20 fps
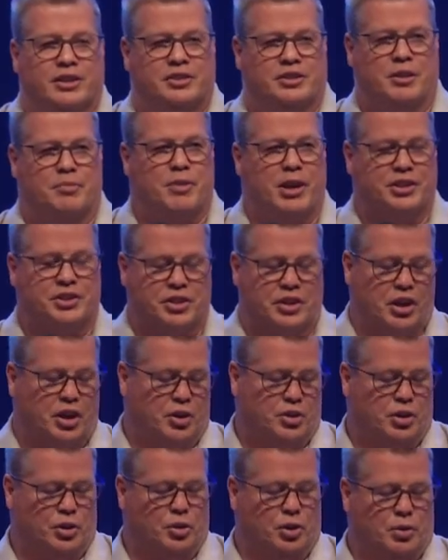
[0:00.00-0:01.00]
Some months
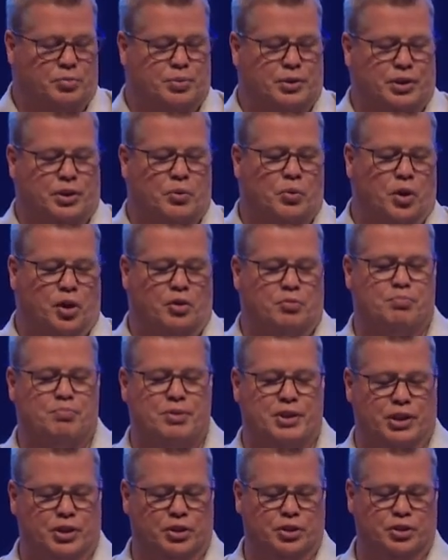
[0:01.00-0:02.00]
ago, the Lord put the word
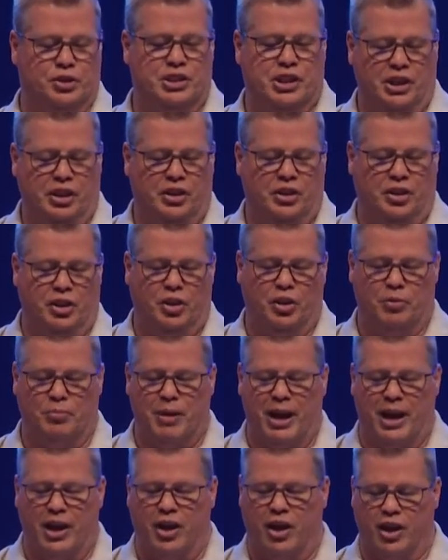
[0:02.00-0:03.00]
build on
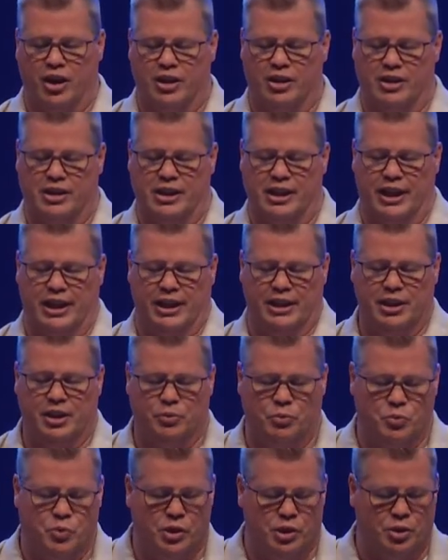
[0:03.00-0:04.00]
my heart, and
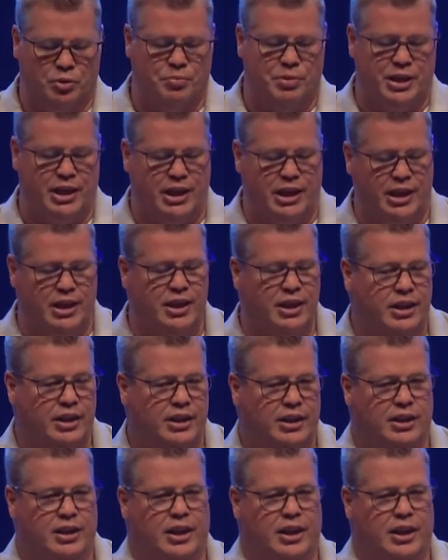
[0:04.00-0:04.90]
it will be